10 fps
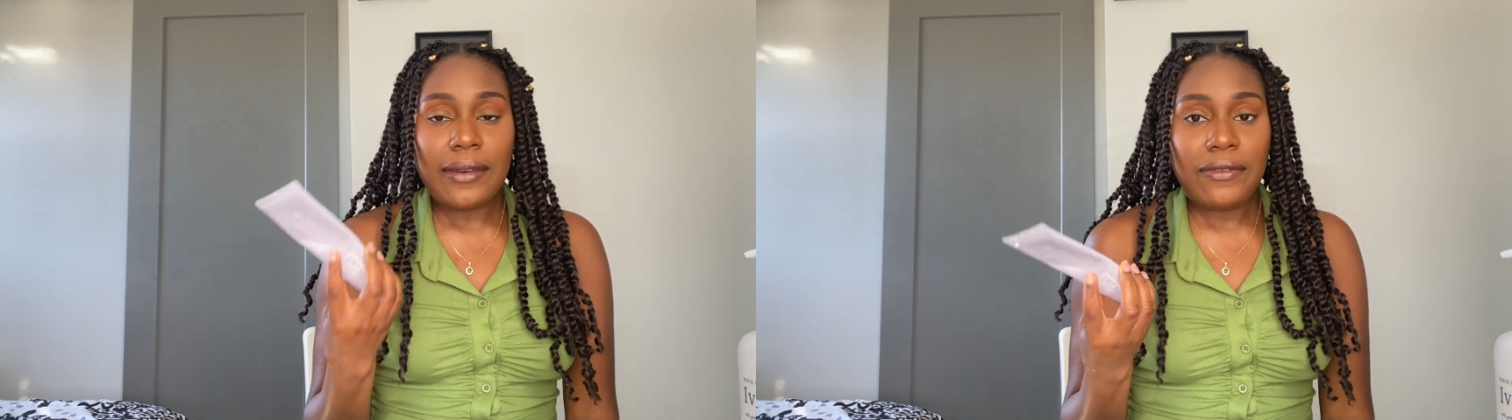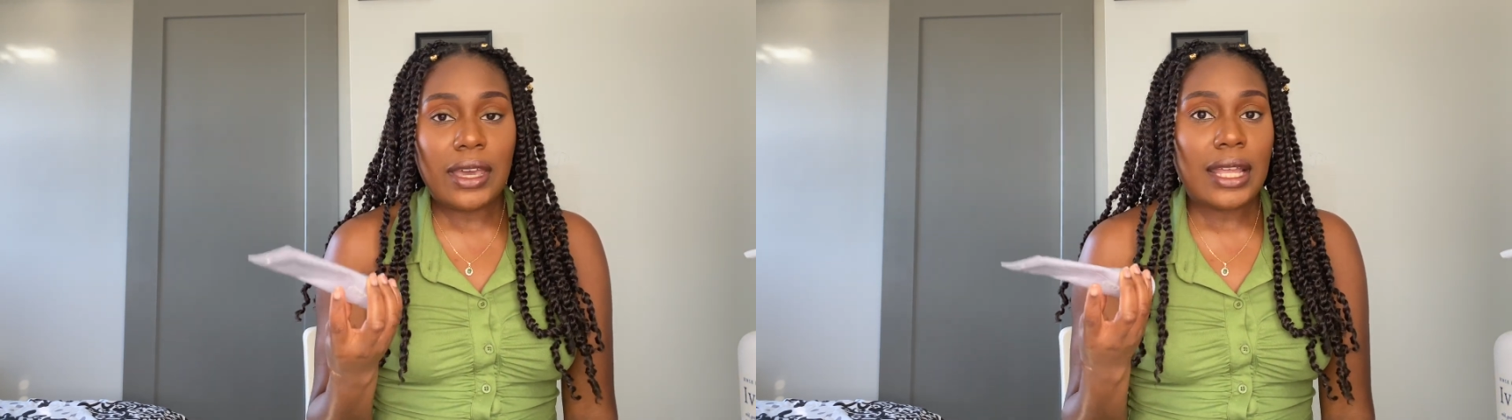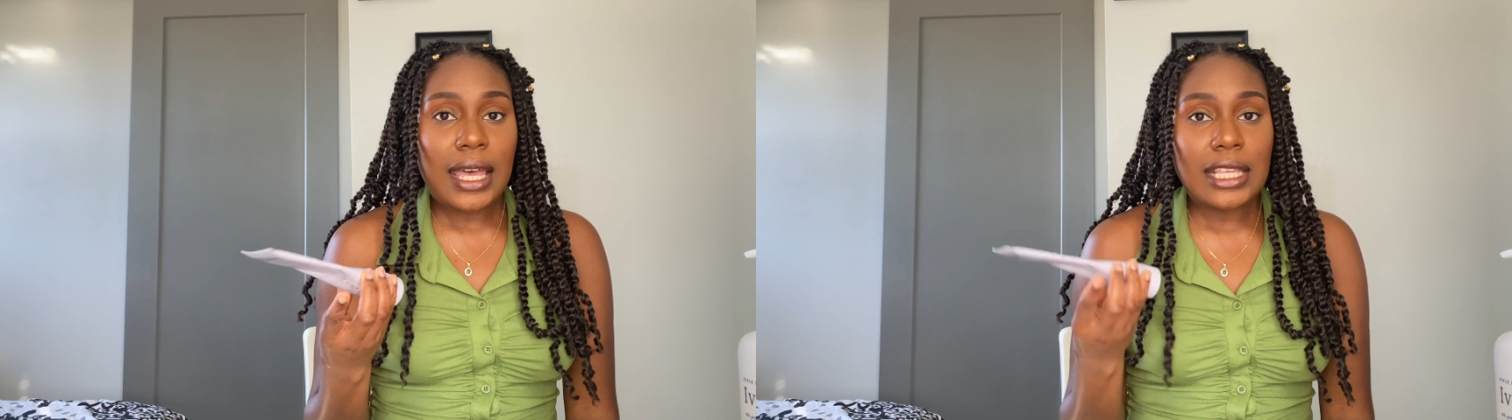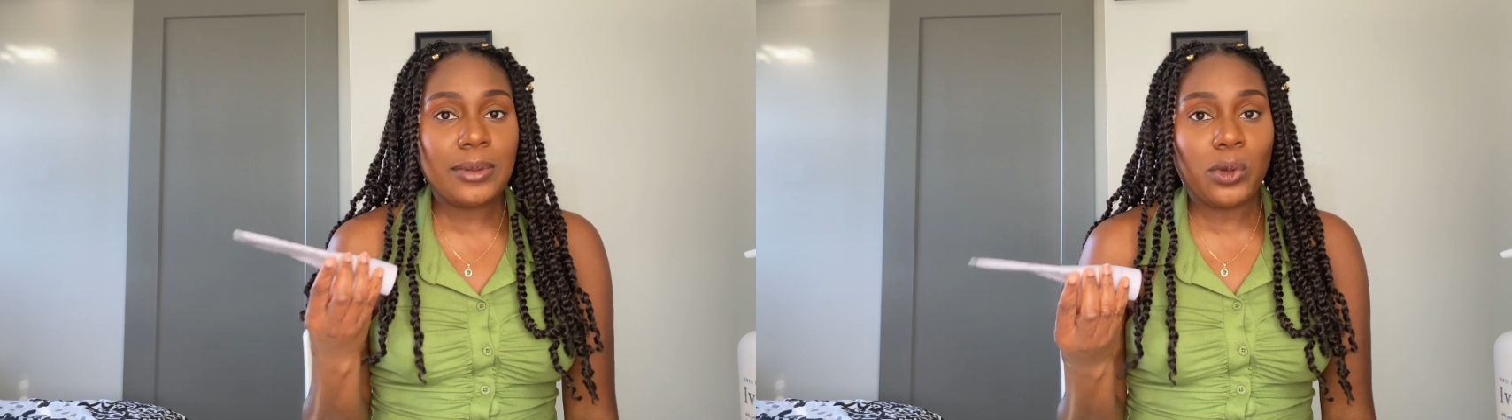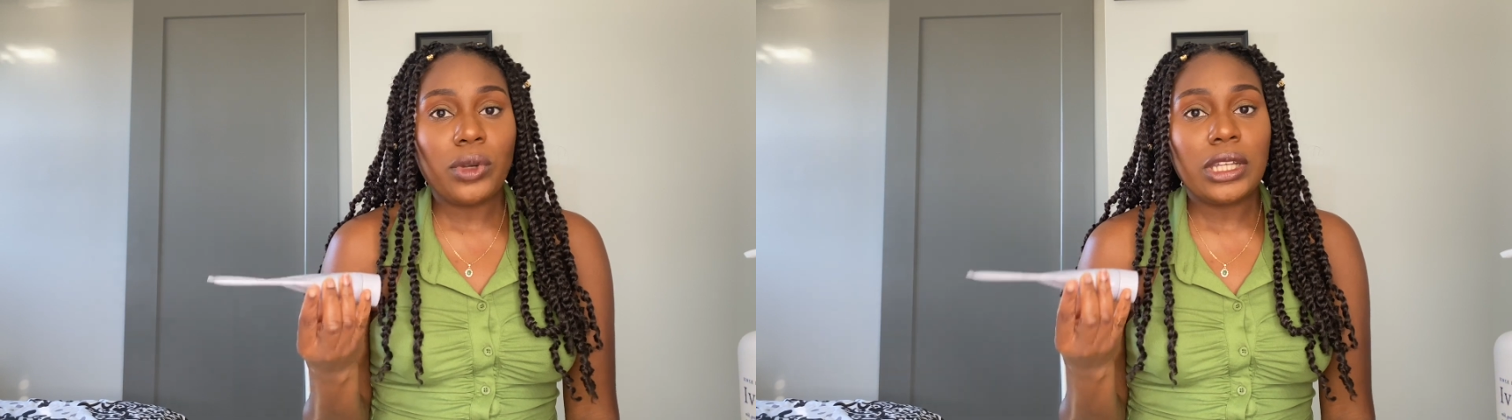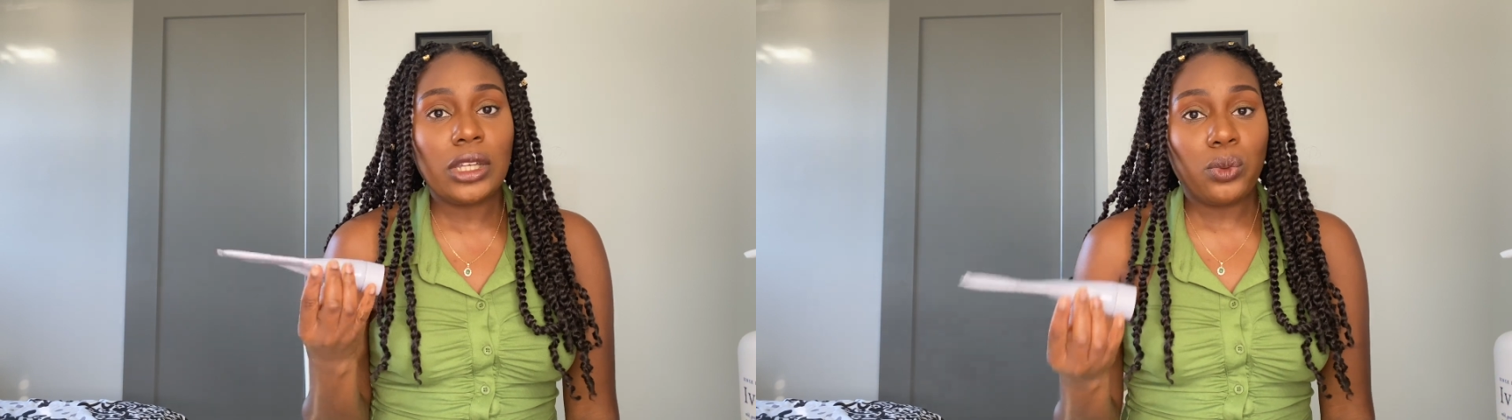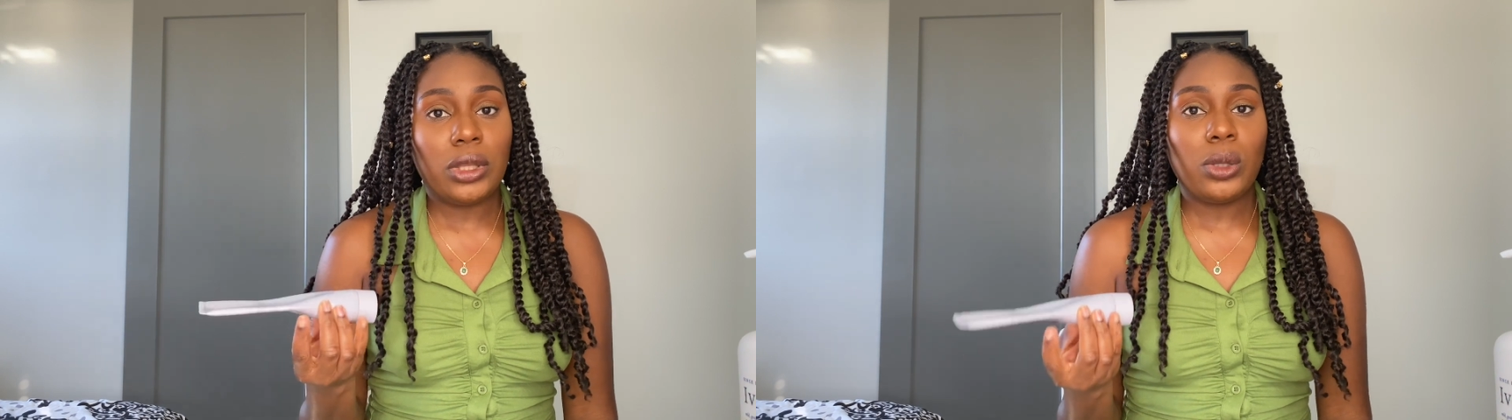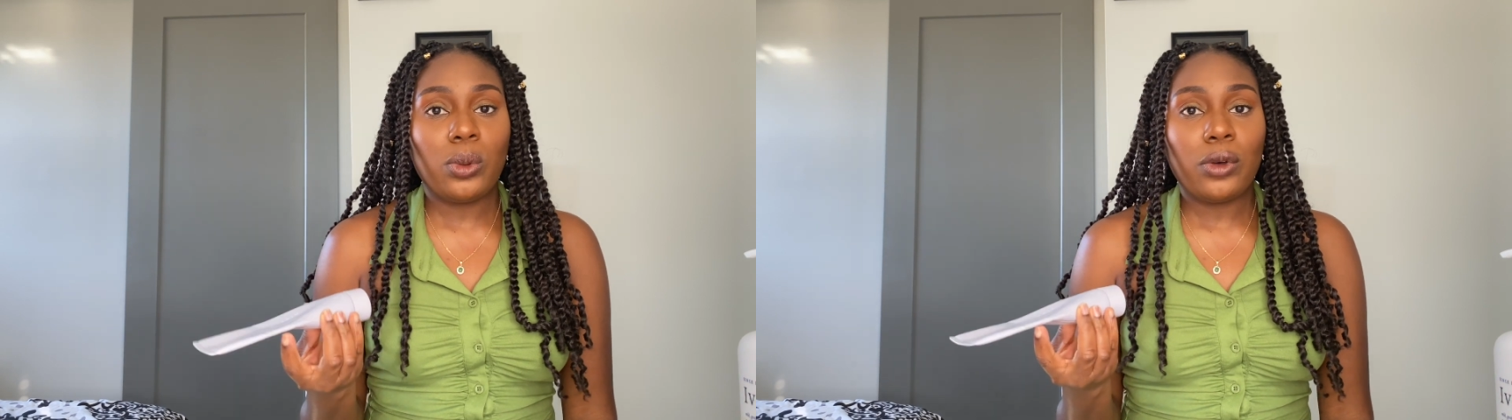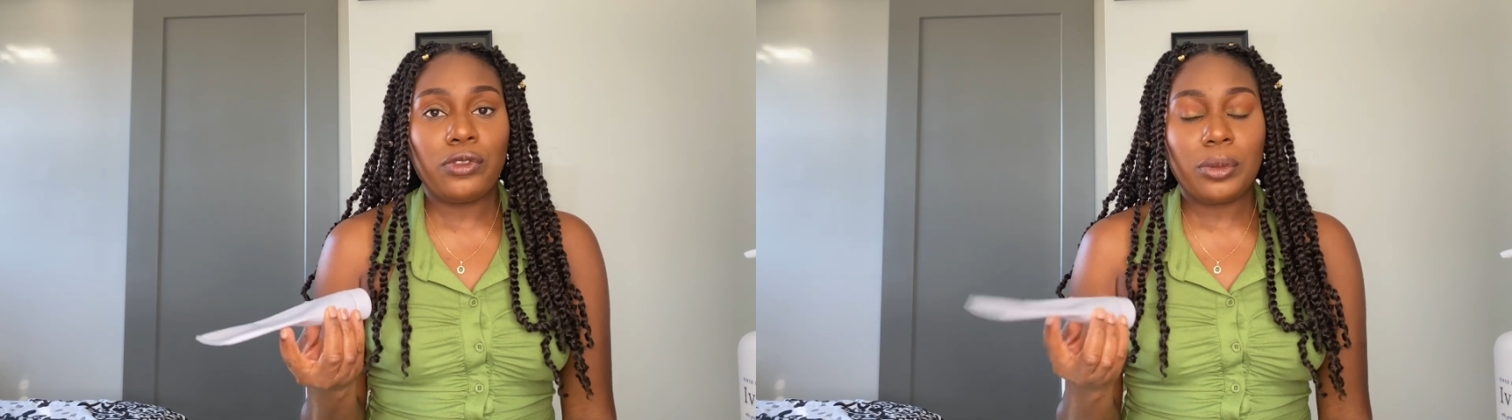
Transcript: find has been working really well for